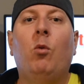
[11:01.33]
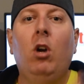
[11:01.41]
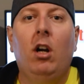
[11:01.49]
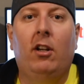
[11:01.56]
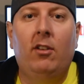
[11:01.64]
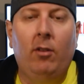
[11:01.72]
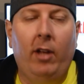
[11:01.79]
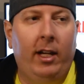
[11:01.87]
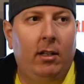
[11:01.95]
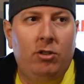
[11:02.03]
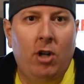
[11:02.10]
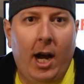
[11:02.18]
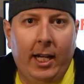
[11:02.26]
works,
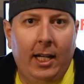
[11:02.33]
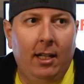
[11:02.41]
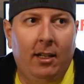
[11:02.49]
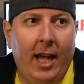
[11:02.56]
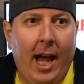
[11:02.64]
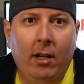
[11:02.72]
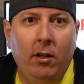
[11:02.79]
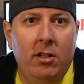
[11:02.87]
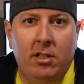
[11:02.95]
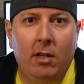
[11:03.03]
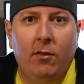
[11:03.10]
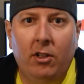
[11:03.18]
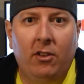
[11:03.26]
like tracking calories
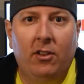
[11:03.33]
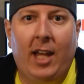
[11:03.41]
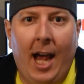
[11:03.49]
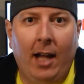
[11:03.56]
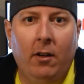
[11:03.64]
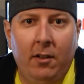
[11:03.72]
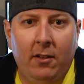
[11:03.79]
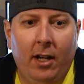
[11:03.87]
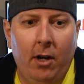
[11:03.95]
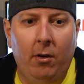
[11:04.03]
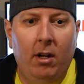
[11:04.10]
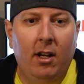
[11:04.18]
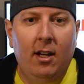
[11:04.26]
in versus calories
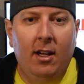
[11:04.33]
out.